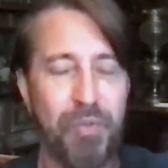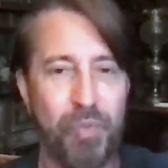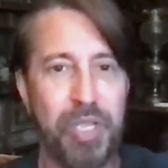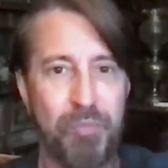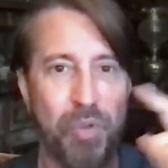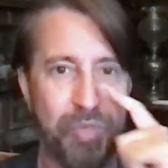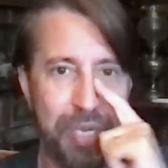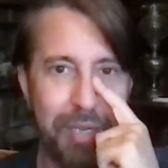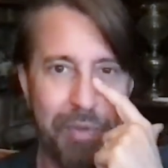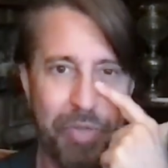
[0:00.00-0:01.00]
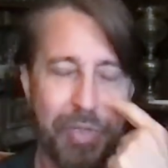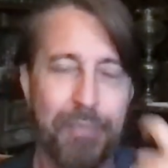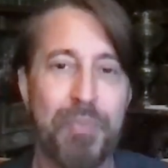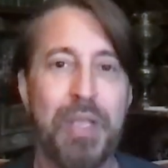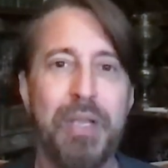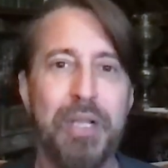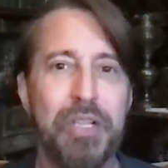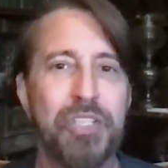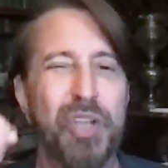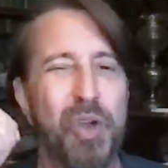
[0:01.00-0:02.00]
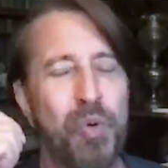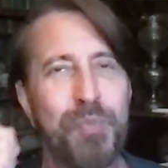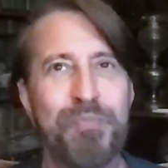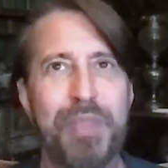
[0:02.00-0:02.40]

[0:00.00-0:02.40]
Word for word: we can both take everything so